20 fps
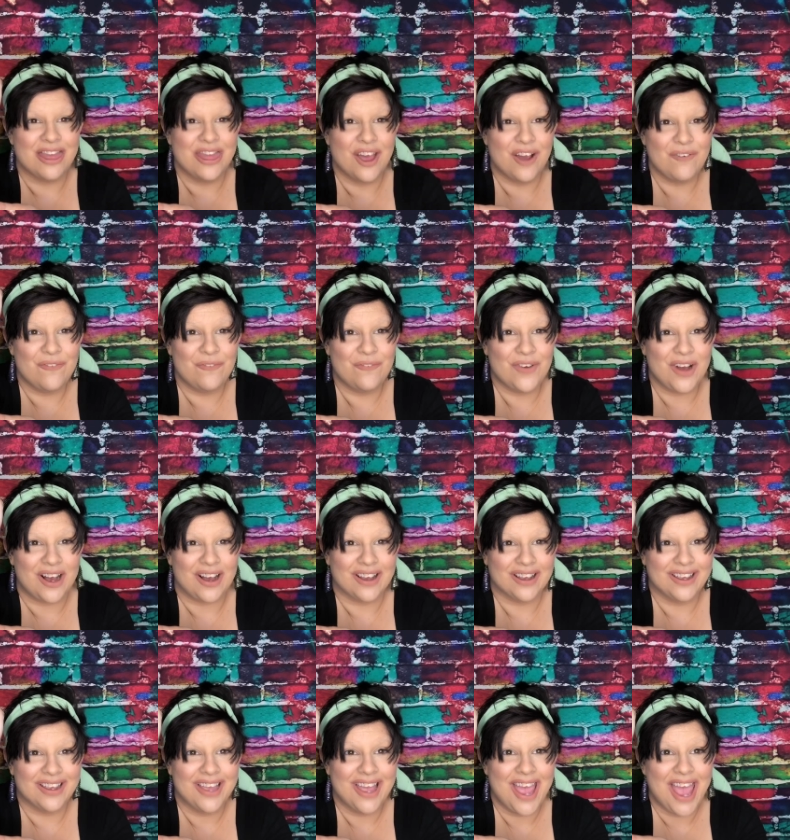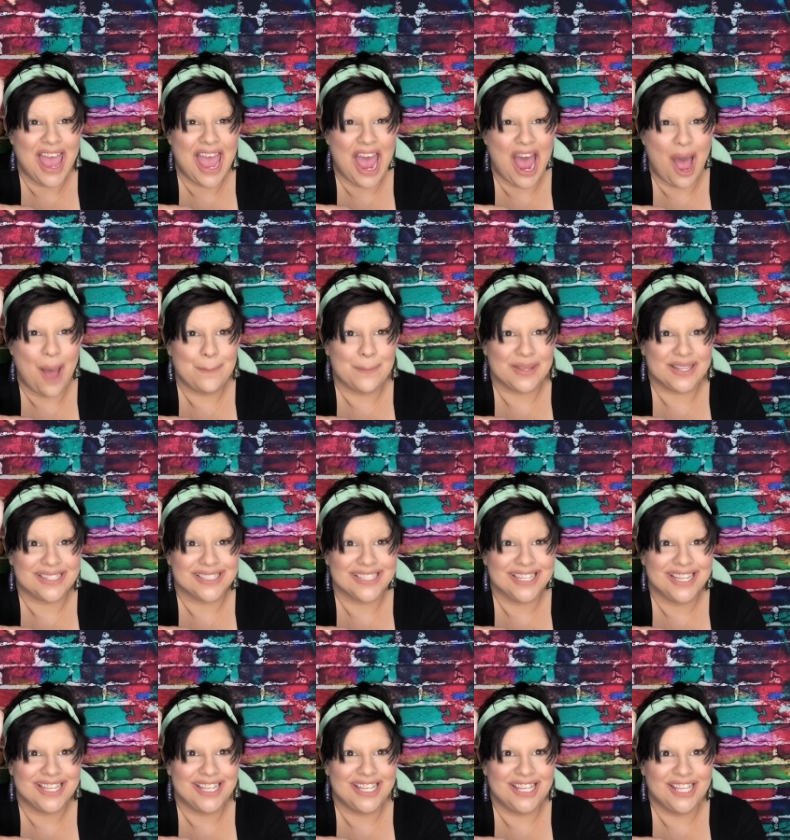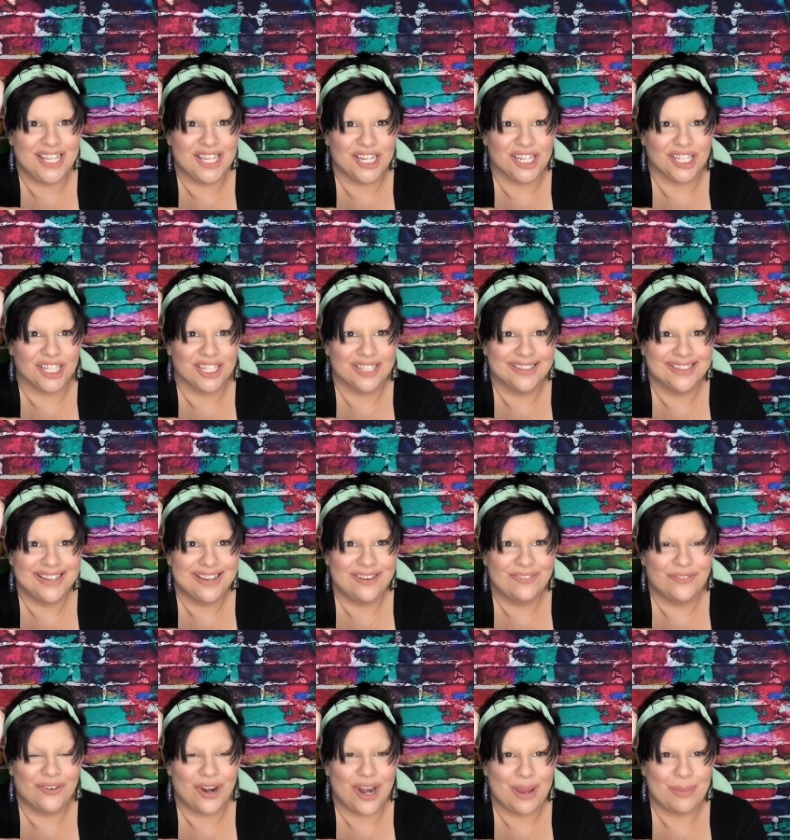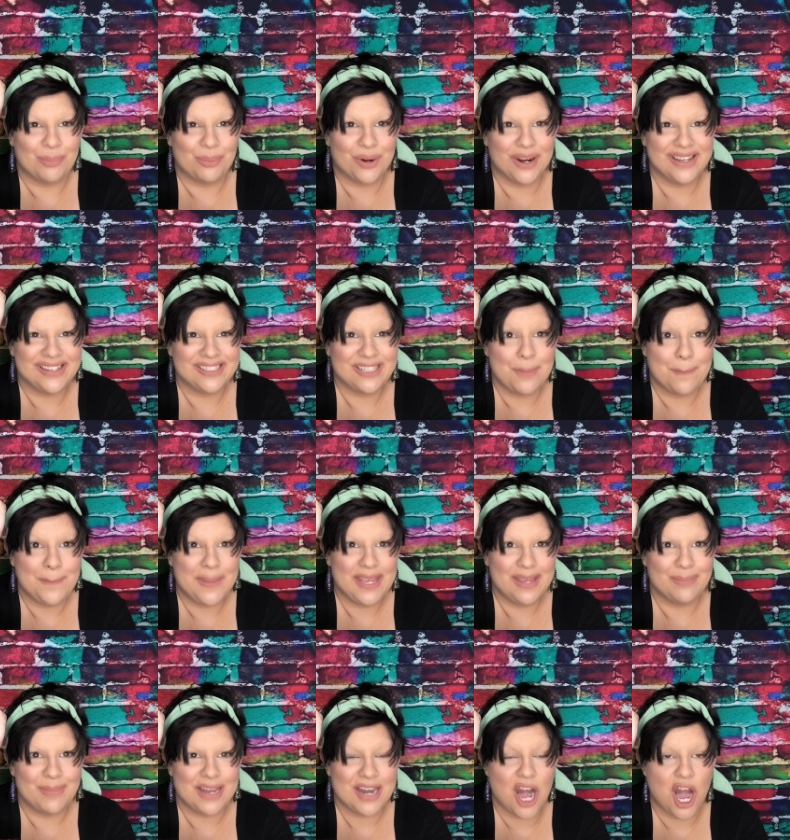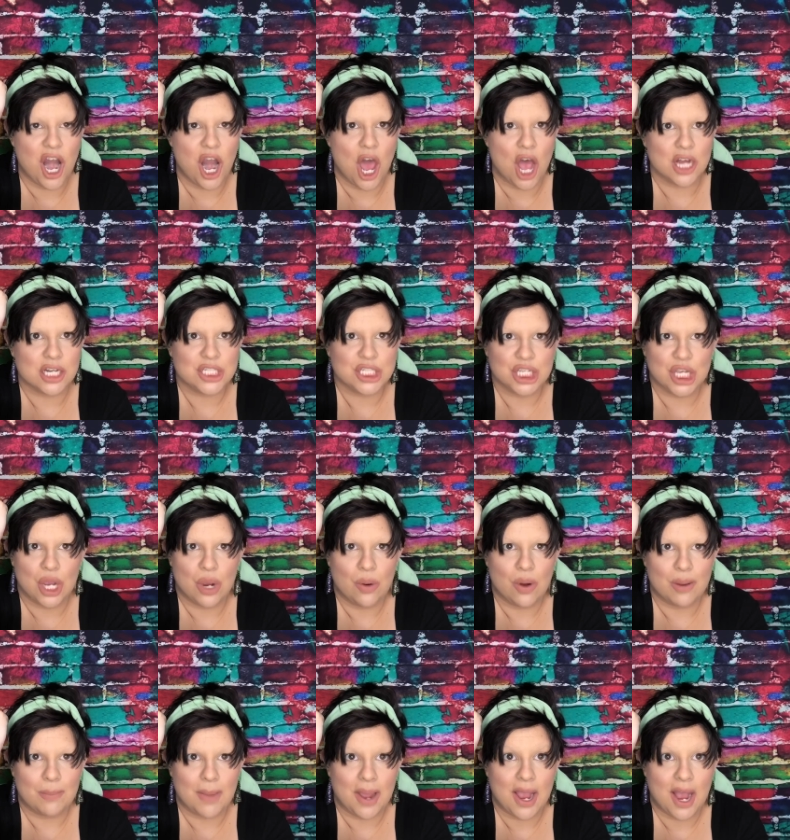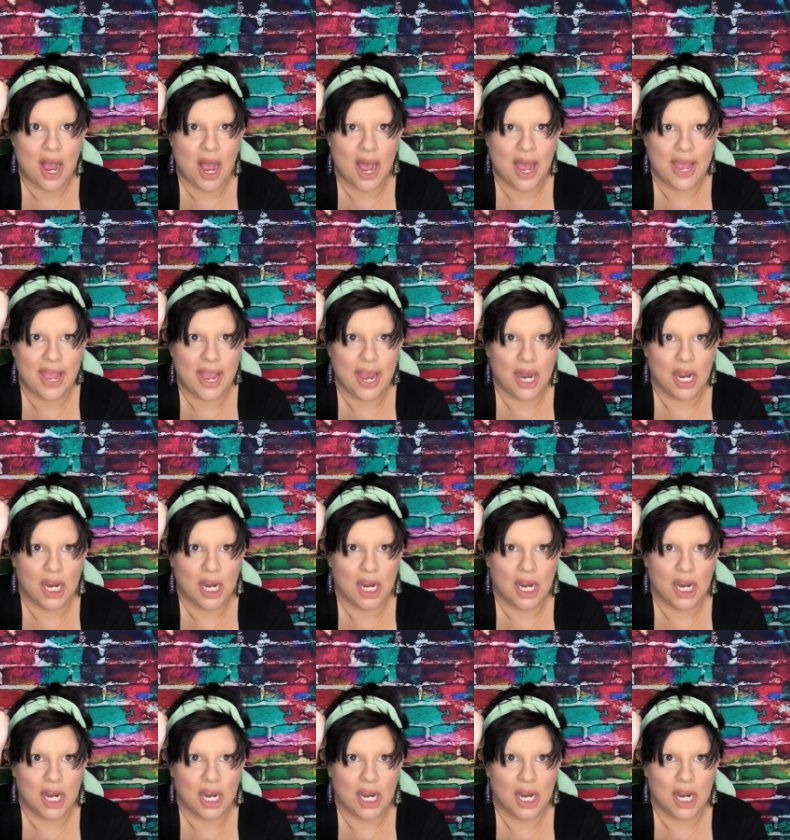The fuck happened here for a pressed pigment not to go on my eye